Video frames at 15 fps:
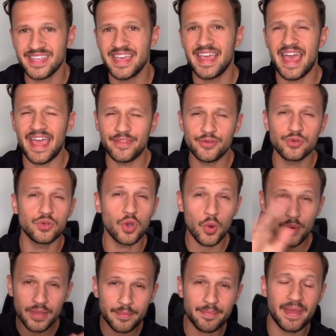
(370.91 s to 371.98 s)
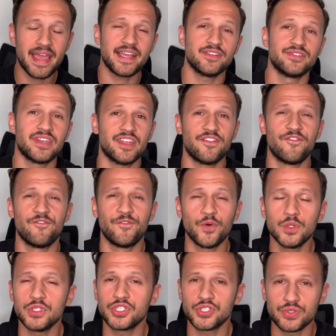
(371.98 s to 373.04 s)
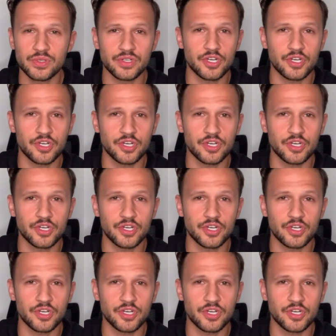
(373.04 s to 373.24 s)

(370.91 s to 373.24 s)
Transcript: and you going back to that full sugar